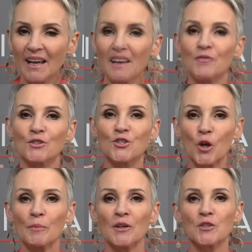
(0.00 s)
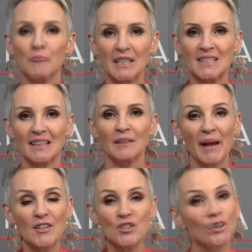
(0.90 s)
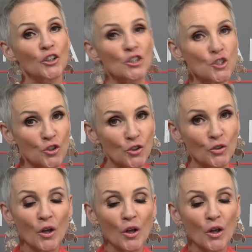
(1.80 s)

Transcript: There is so much mixing and matching you can do